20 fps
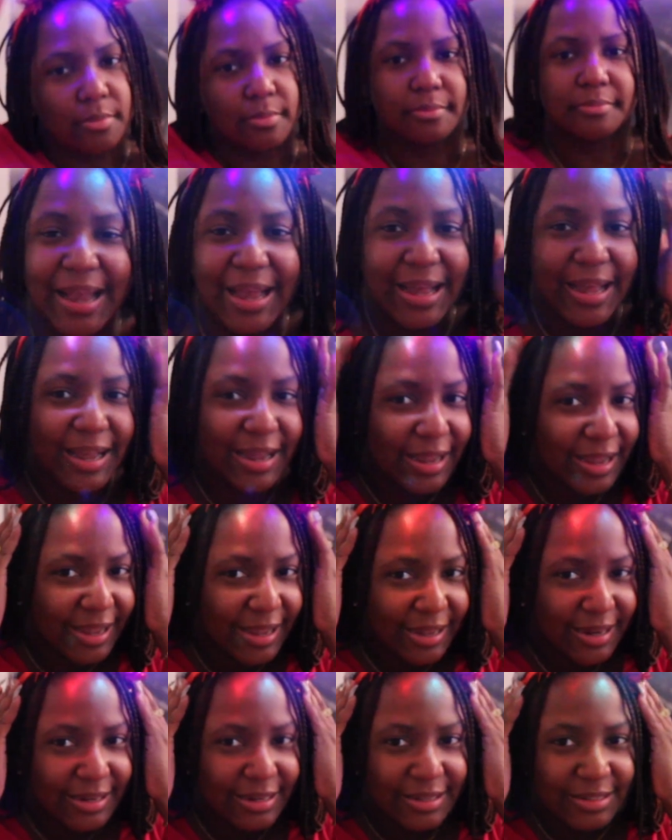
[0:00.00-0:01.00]
I got
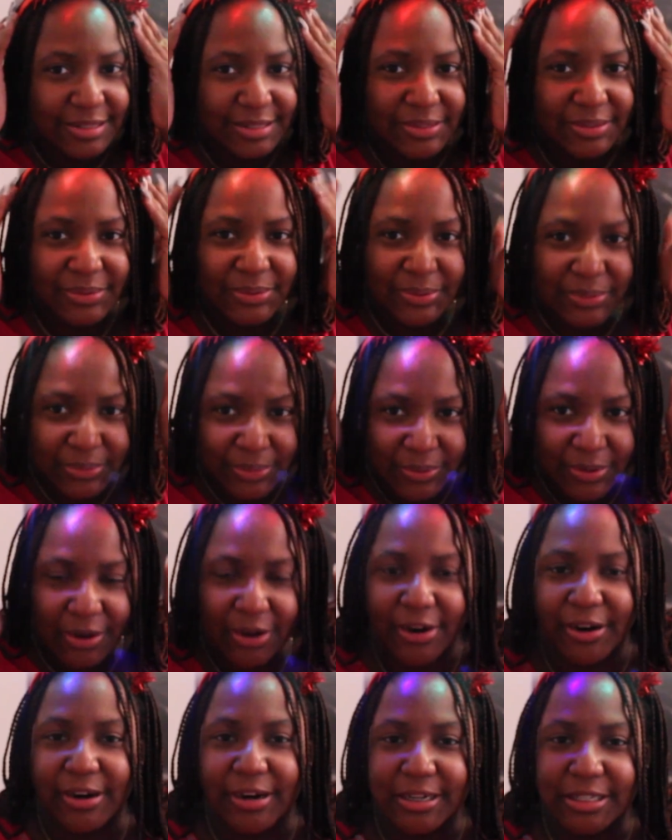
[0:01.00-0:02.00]
these little
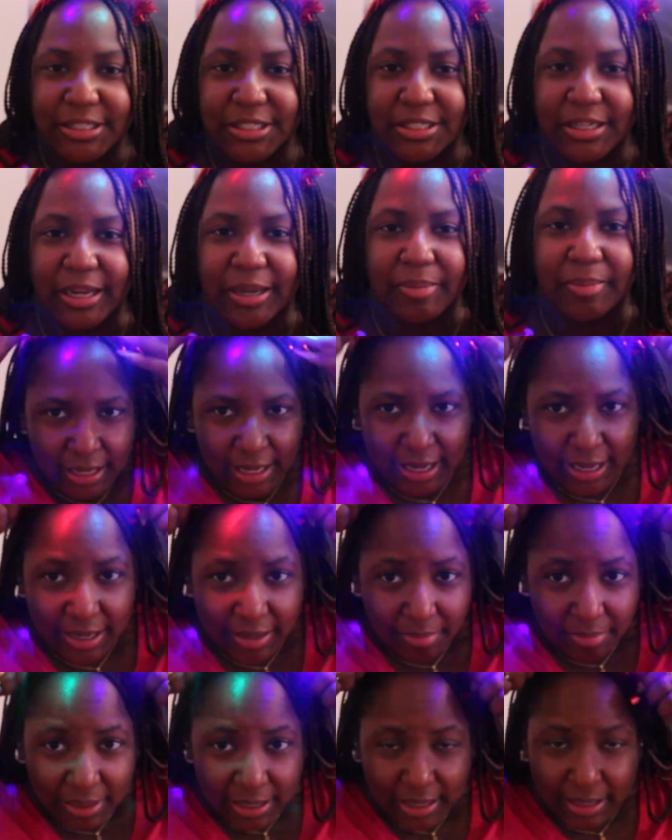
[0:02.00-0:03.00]
heart-shaped
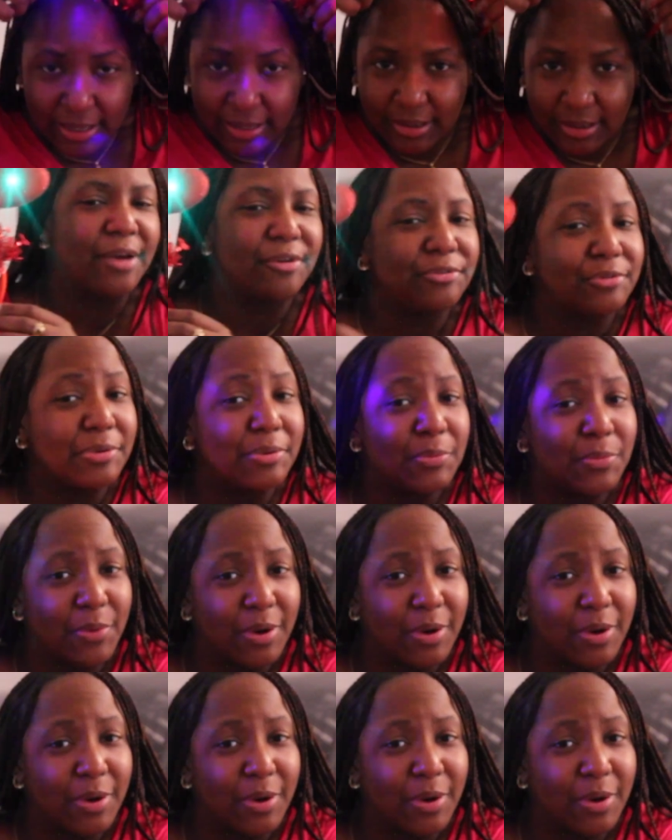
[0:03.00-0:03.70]
headband from